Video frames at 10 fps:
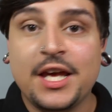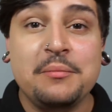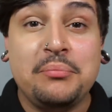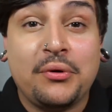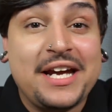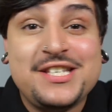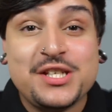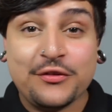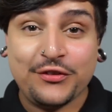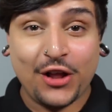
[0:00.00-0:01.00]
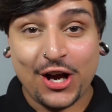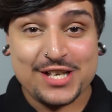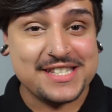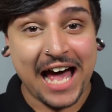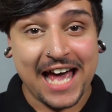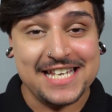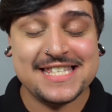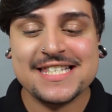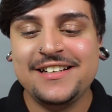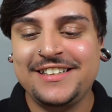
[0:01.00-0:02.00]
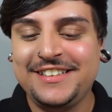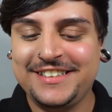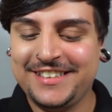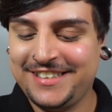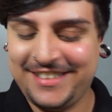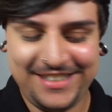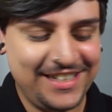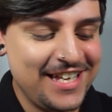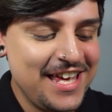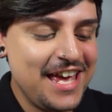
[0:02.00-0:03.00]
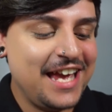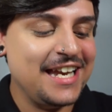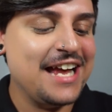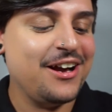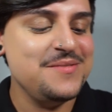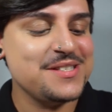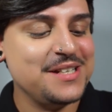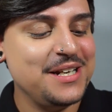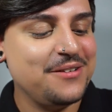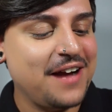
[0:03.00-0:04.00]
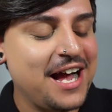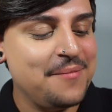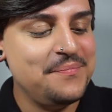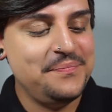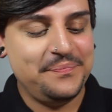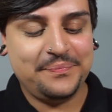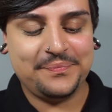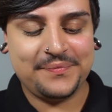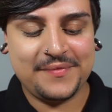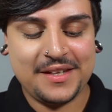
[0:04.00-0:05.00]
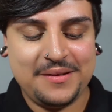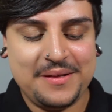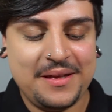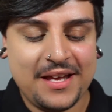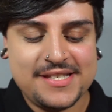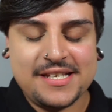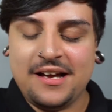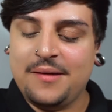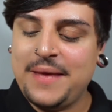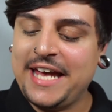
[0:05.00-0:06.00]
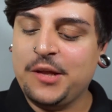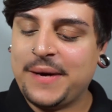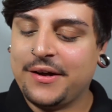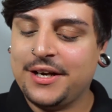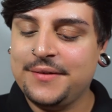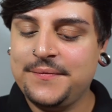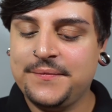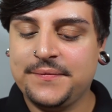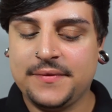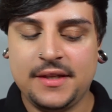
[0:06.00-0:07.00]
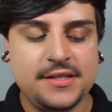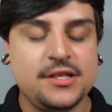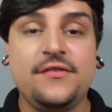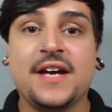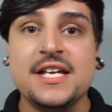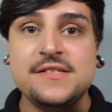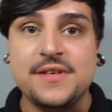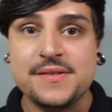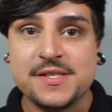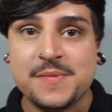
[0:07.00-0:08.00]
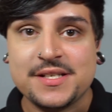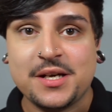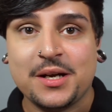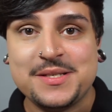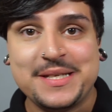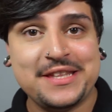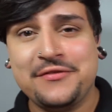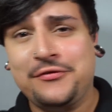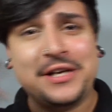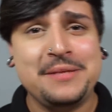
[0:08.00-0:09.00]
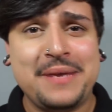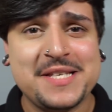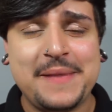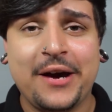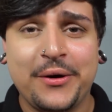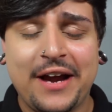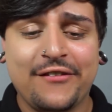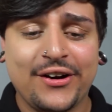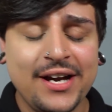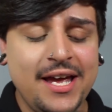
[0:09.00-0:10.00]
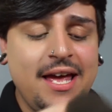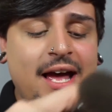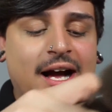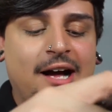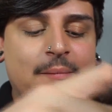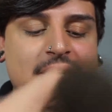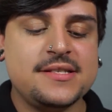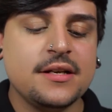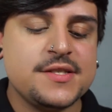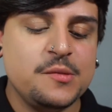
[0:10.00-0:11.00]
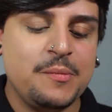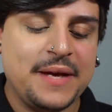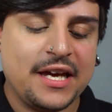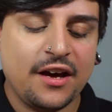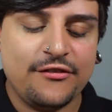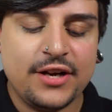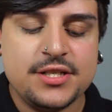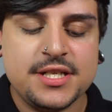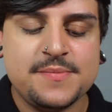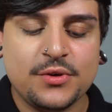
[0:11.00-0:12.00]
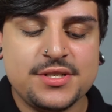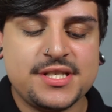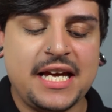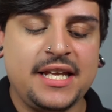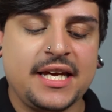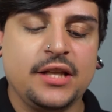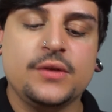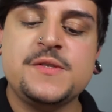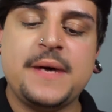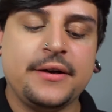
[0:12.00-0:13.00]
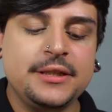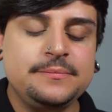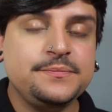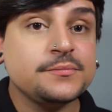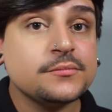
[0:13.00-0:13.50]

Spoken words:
Embrace your flaws, guys. Now I'm just gonna grab some halo powder. Don't know if you guys have used this, but it's honestly the freaking best powder ever. It's not super big coverage, it's more just kind of like a loose powder.